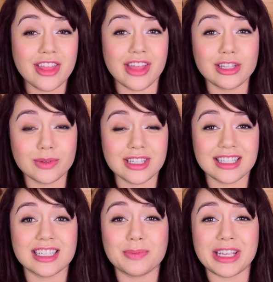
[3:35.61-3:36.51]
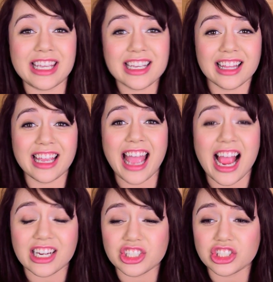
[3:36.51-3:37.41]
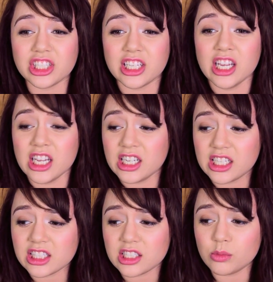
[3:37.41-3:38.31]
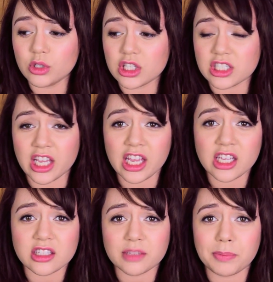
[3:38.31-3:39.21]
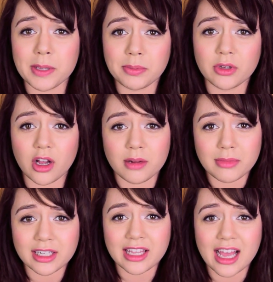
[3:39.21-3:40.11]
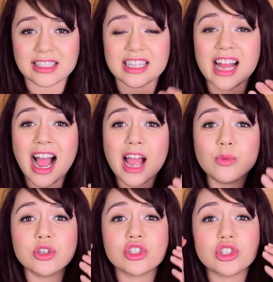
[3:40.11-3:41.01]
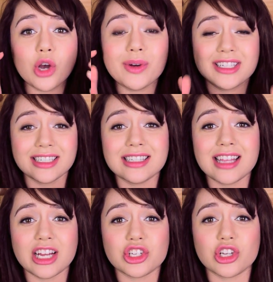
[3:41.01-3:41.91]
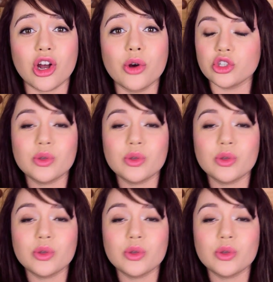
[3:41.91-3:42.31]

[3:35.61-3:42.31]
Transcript: That's what this is, but he like actually gets them with his hands, the people on Mudcats. And I was so addicted to that show.